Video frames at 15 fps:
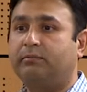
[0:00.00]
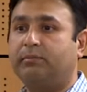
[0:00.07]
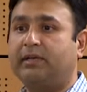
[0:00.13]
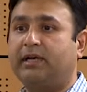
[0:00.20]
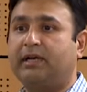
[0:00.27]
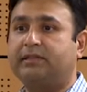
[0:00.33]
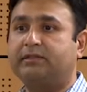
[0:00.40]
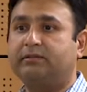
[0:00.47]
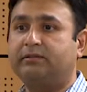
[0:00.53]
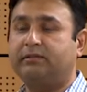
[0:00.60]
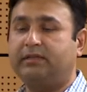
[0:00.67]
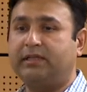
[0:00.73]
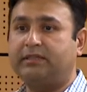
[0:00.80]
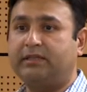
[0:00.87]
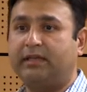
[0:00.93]
because
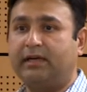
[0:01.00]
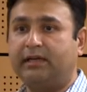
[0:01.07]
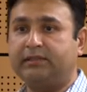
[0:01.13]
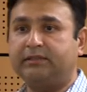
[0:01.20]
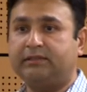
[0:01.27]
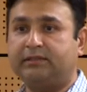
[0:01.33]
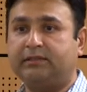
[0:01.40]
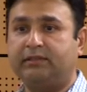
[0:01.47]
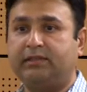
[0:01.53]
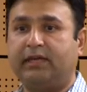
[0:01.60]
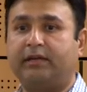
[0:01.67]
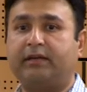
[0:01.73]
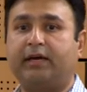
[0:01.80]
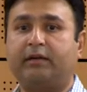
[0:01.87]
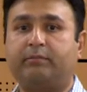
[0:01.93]
these lungs, they
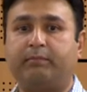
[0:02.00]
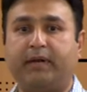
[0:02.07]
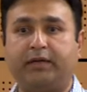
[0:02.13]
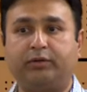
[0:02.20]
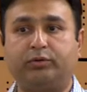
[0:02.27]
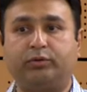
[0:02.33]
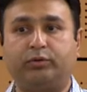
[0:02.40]
are not meant to